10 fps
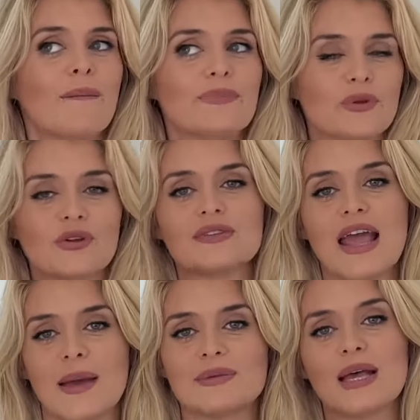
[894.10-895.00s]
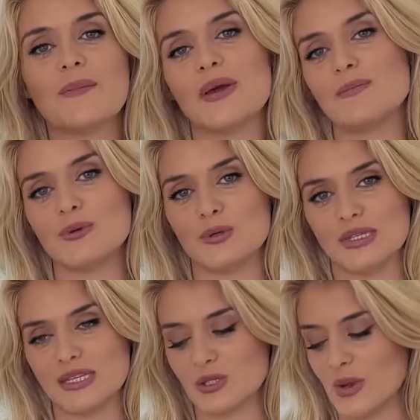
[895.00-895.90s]
sort of amps up and boosts
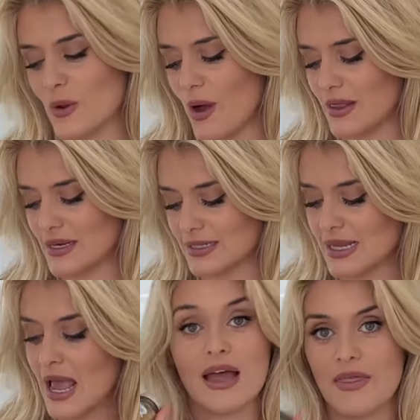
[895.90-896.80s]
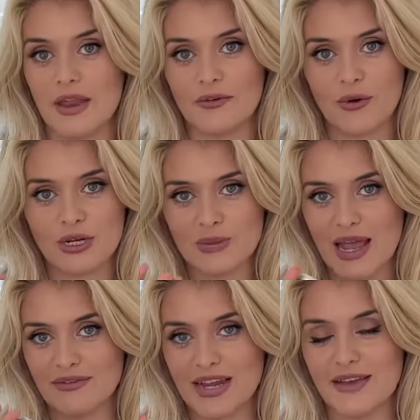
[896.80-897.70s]
the sweet qualities. And then of course we
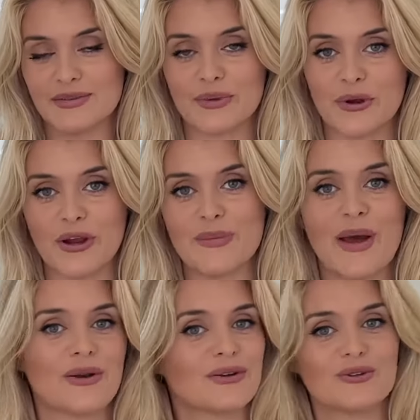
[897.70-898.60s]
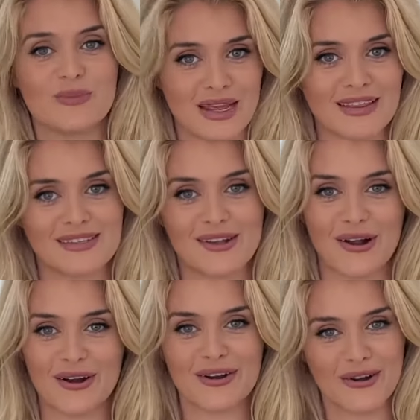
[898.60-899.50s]
have to have some curry powder to make this
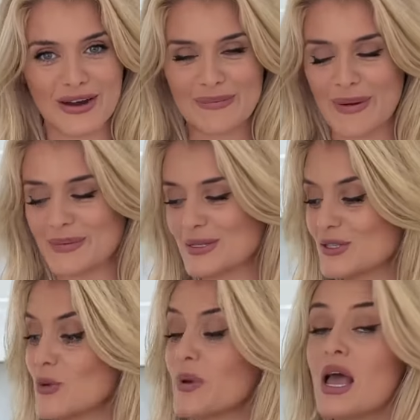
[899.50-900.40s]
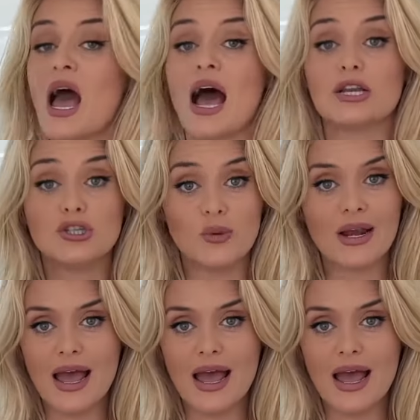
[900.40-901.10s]
our curried pumpkin soup. I do want to